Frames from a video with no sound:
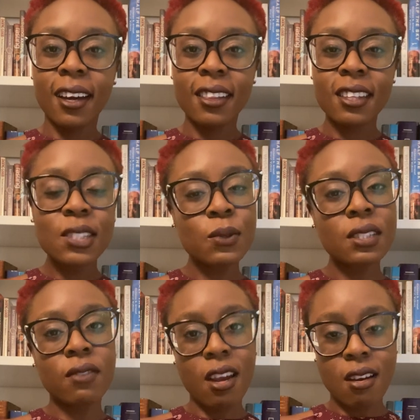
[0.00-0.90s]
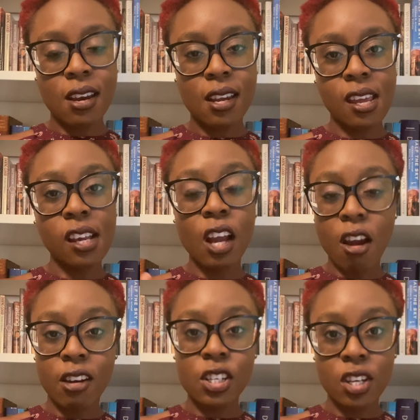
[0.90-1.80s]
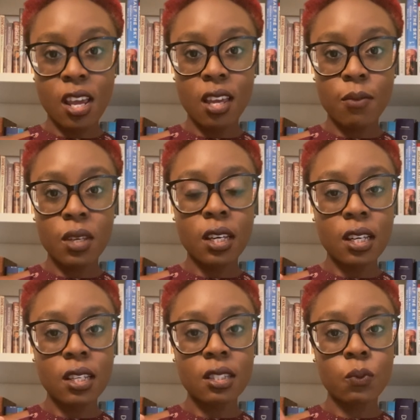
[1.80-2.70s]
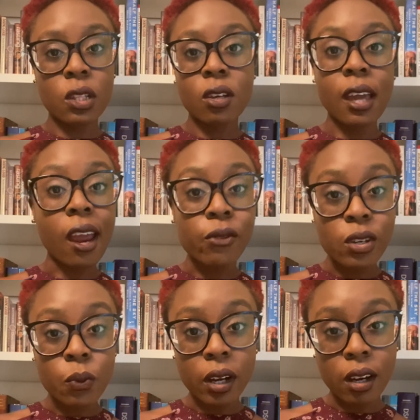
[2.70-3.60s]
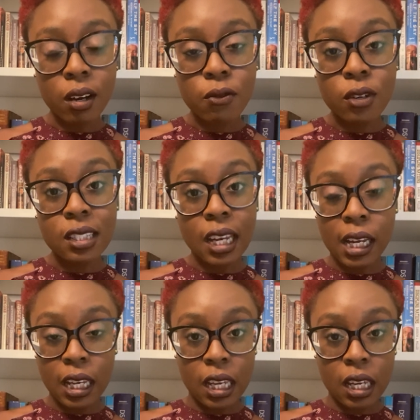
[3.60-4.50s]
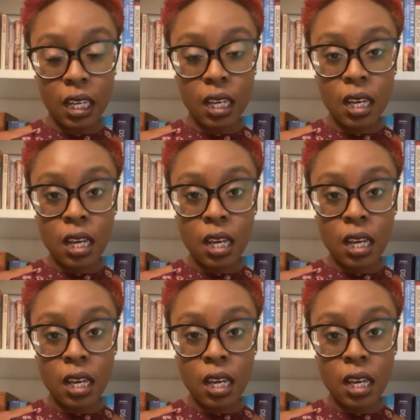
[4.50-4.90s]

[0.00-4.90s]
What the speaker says: This was very encouraging because we look everywhere for dating